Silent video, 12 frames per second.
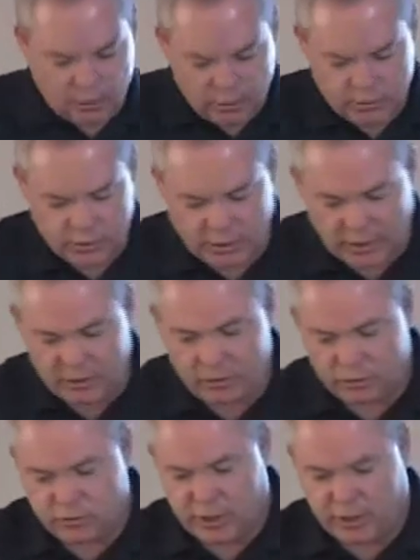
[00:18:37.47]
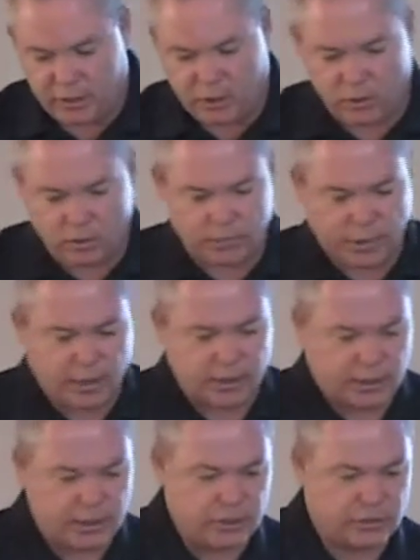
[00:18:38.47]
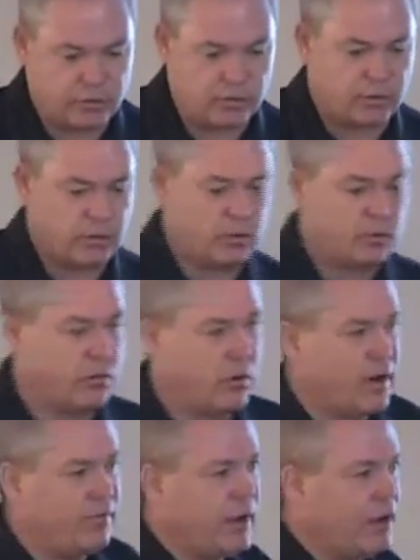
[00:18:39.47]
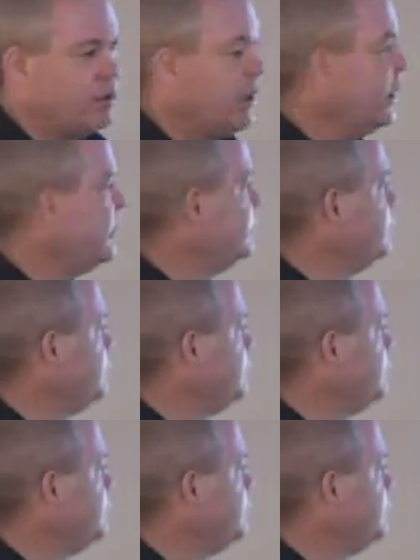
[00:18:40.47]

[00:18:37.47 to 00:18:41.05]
So then you'll try to go around and get your grave outline.